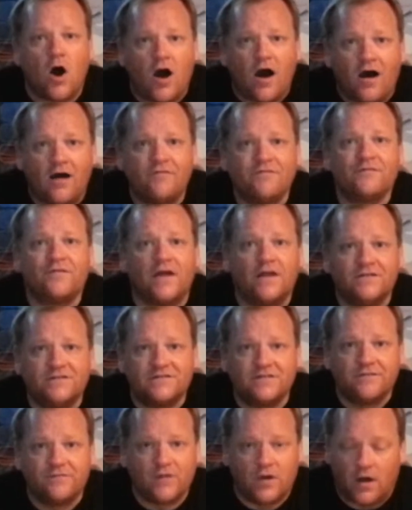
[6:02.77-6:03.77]

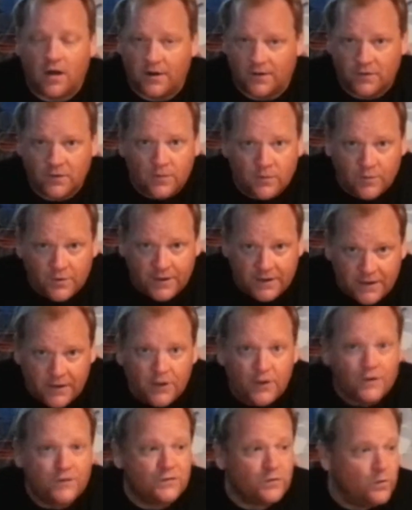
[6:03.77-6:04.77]
offensive continuity,
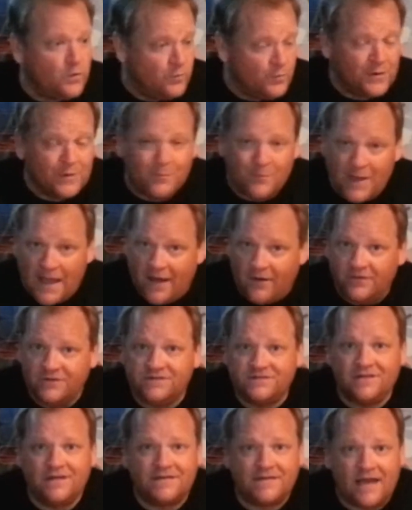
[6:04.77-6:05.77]
do it with a
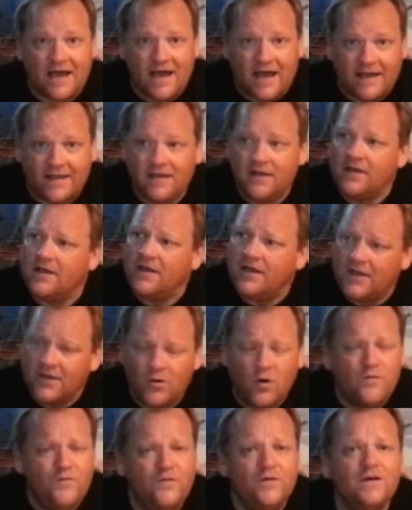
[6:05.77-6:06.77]
balanced attack, and
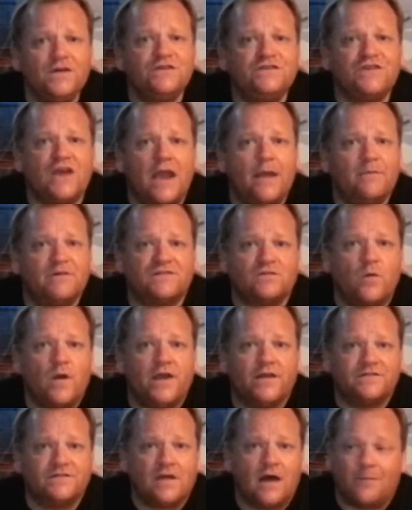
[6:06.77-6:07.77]
hopefully Jameis
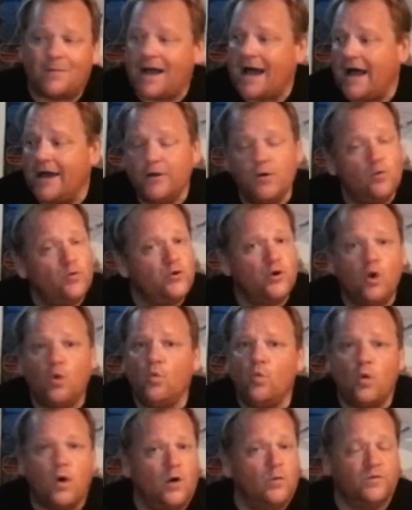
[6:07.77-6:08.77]
wakes up. I don't know
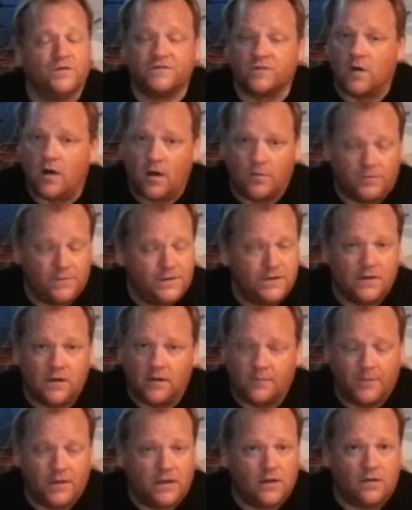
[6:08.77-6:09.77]
what was wrong with the
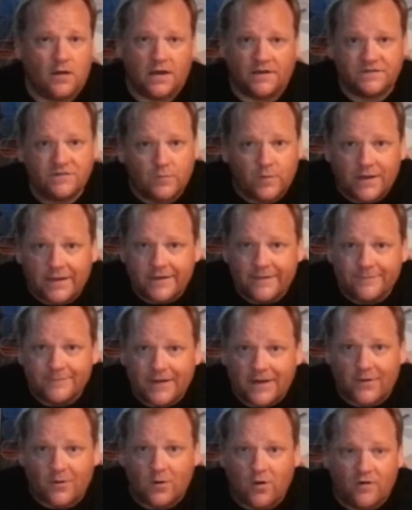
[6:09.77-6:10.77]
young man last week.
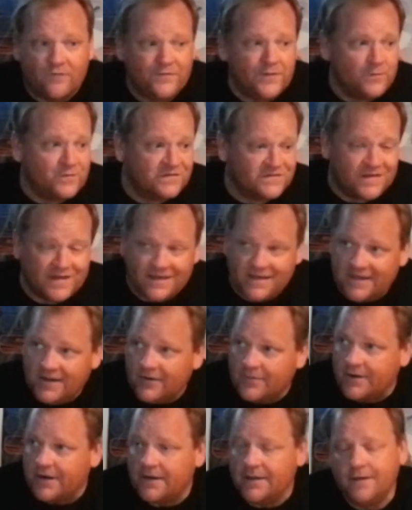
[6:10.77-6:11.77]
I don't know if it was the
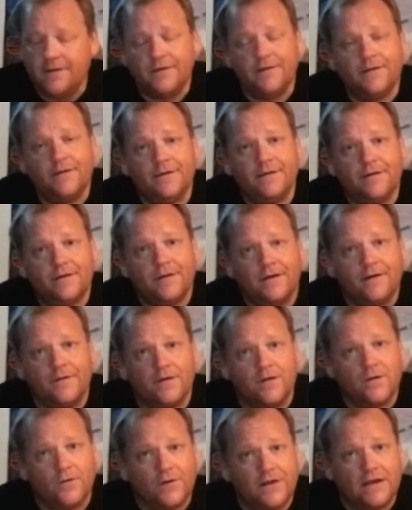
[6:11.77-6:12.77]
hearing, uh, the
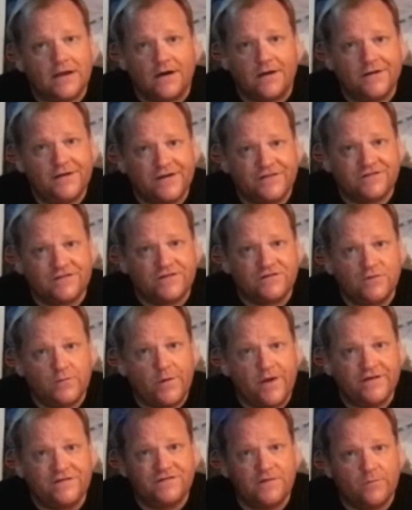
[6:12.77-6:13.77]
code of conduct
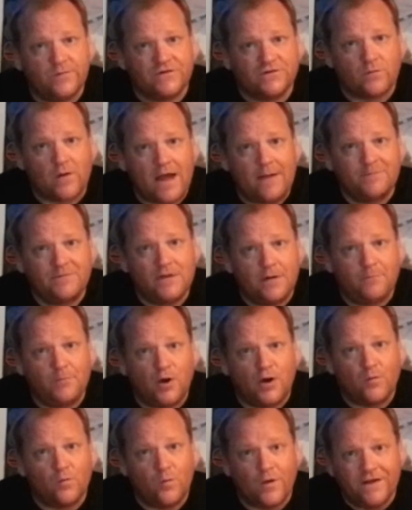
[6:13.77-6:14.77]
situation, which wrapped up
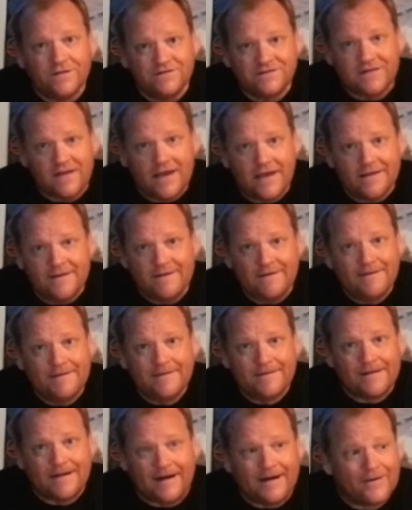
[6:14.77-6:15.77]
on Wednesday.
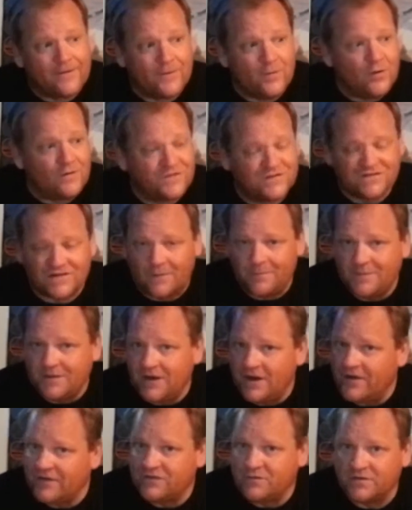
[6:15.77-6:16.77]
I don't know if something
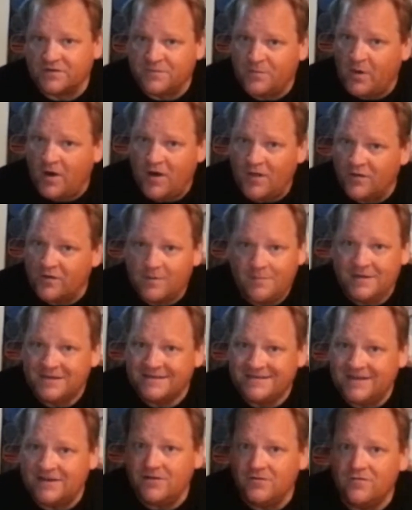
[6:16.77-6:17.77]
else was bothering him.
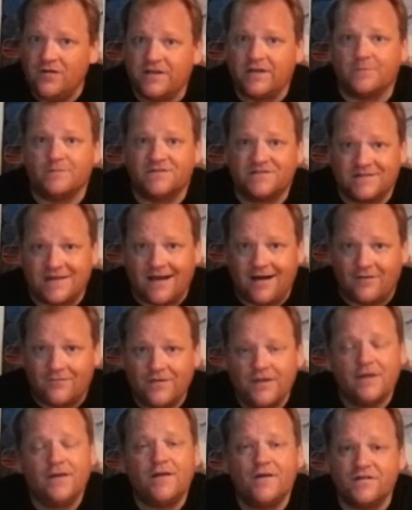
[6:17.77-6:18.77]
Didn't look himself.
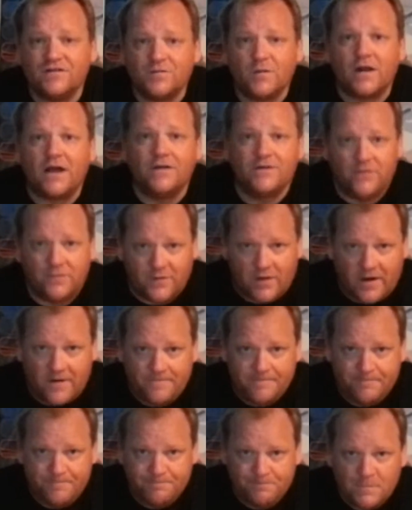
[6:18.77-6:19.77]
Here's what I do know
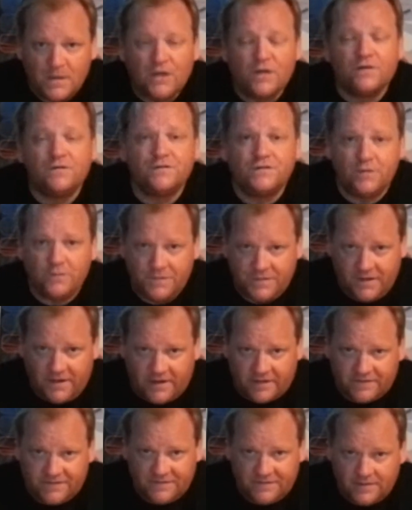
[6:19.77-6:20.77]
two
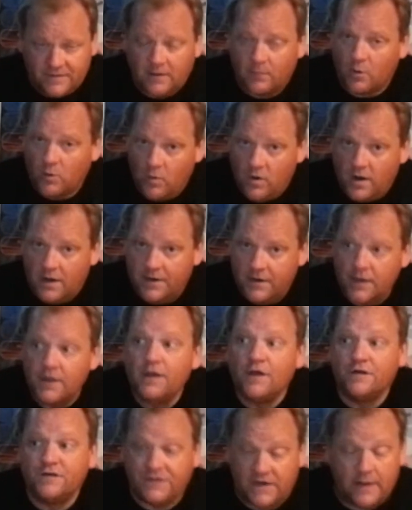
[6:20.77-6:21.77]
things. Number one,
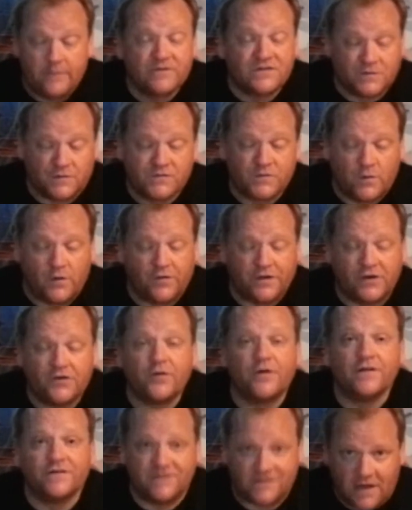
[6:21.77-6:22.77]
Jameis was really
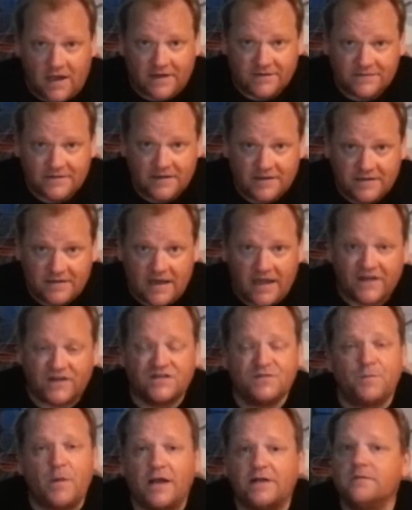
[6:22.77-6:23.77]
criticized. I
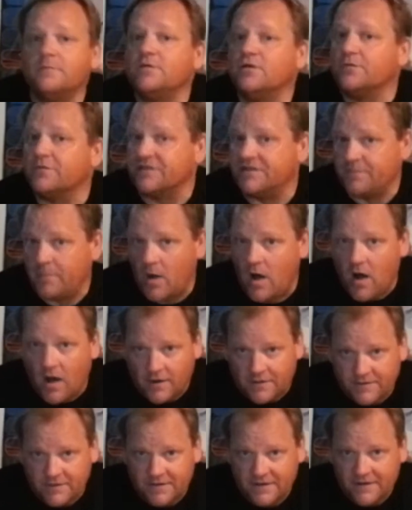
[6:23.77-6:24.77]
expect him to
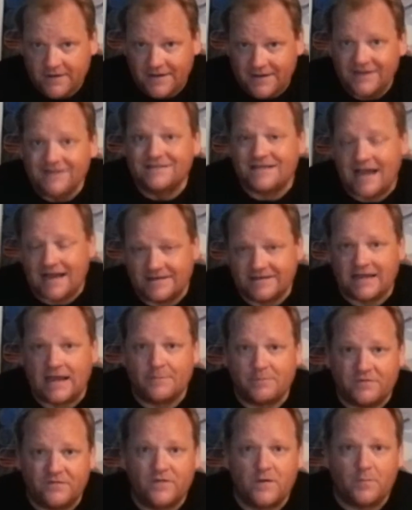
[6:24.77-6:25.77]
respond. He's that
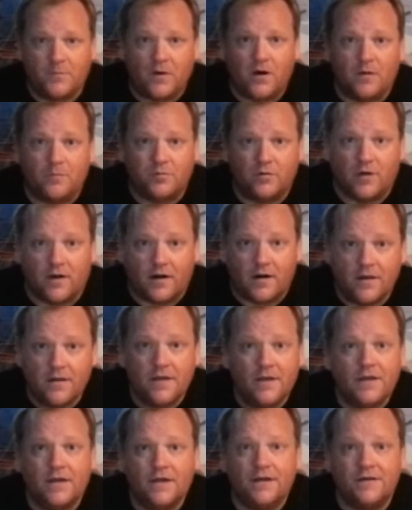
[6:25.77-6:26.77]
type of football player.
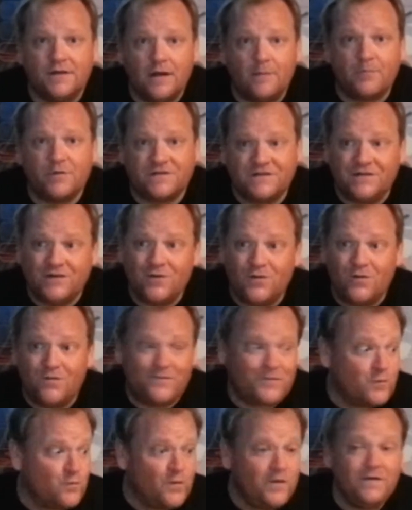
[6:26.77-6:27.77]
Number two,
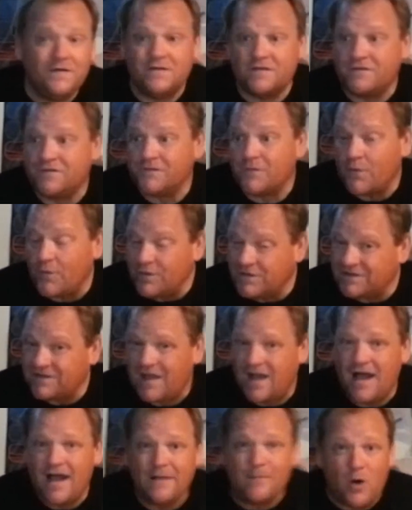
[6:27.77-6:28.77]
for really the first
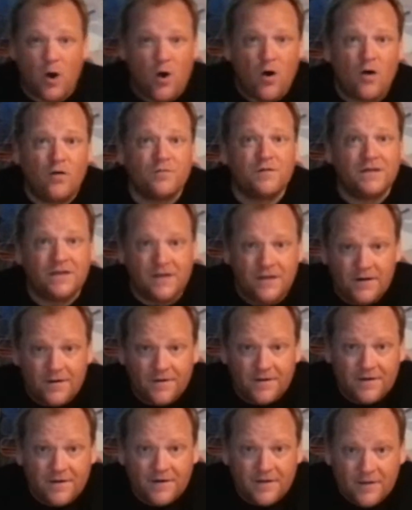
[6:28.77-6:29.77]
time all
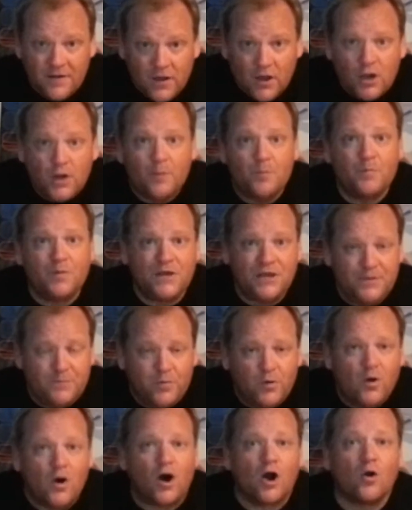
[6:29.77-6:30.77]
year,
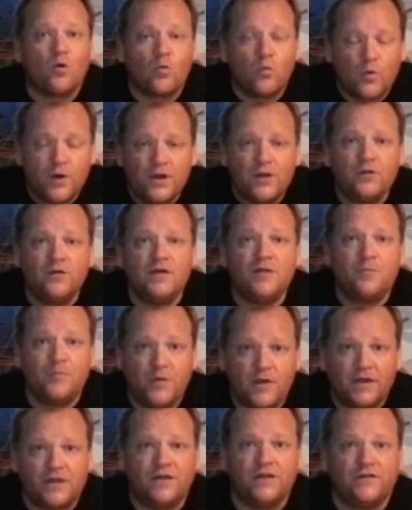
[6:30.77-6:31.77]
people are really
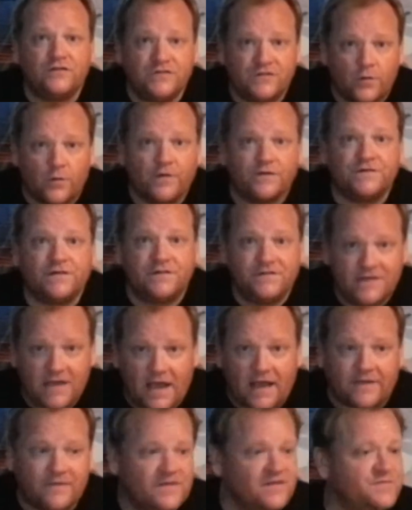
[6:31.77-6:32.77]
picking Georgia
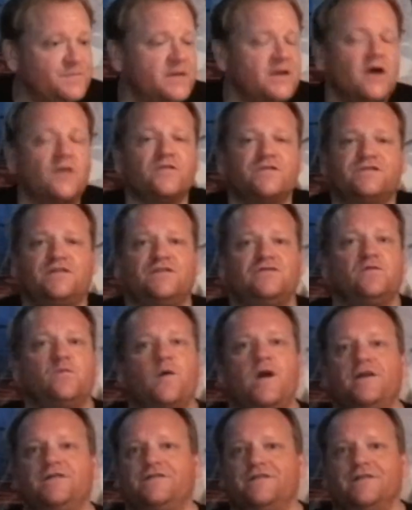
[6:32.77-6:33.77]
Tech. There's been other
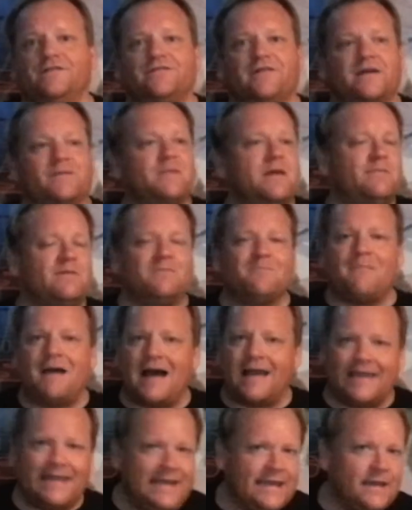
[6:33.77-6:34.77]
situations like maybe
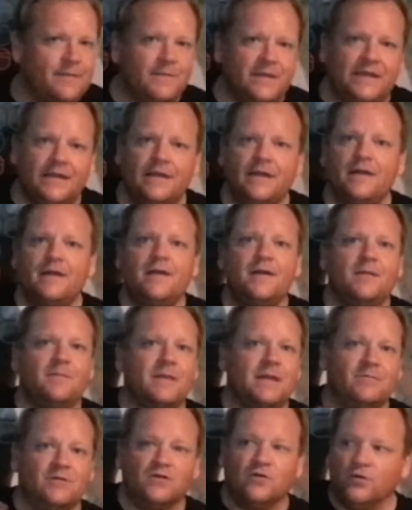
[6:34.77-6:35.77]
Miami
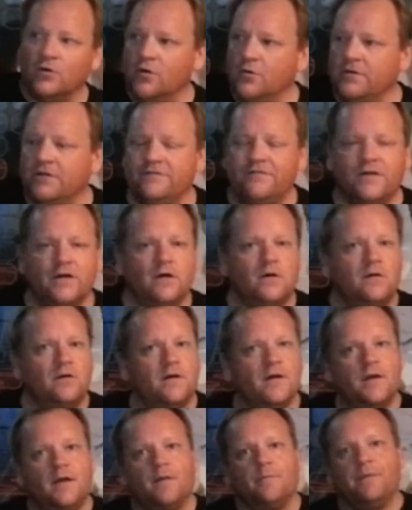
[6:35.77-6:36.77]
maybe
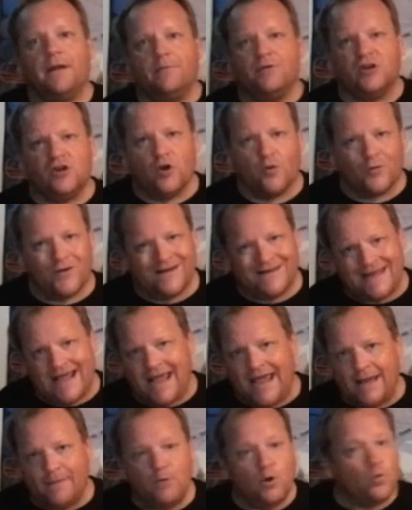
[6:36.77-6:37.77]
Louisville, maybe Notre
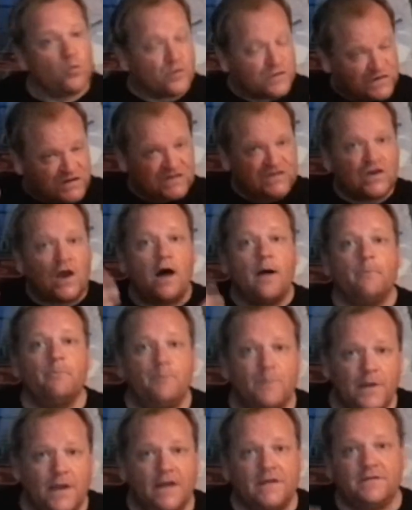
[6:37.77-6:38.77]
Dame, where some
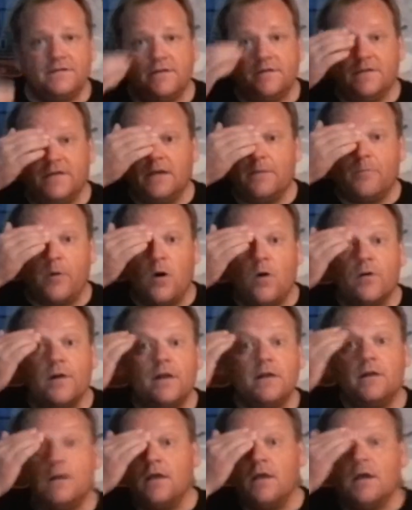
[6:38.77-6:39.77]
picked the
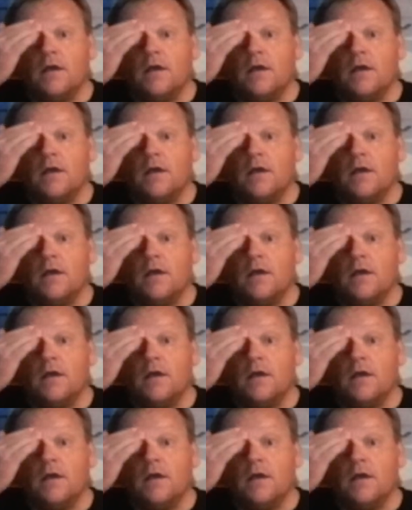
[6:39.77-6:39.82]
opponent.